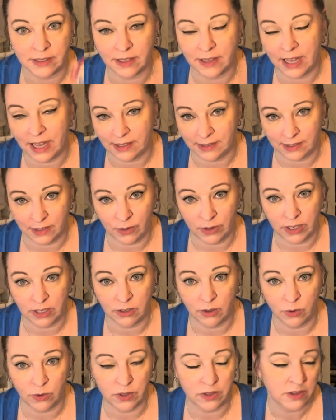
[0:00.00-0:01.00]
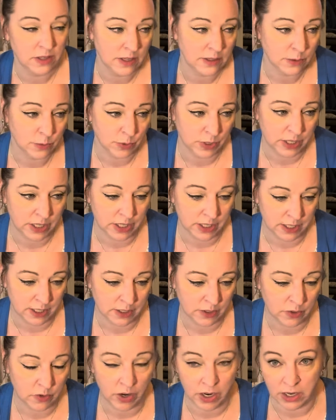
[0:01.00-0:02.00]
And that's how I know that these work.
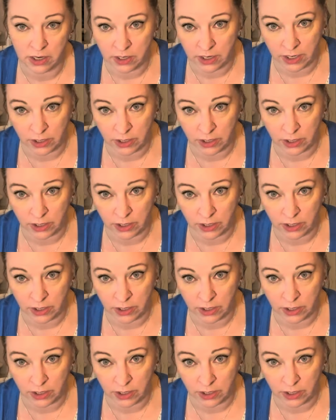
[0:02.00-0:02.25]
Granted,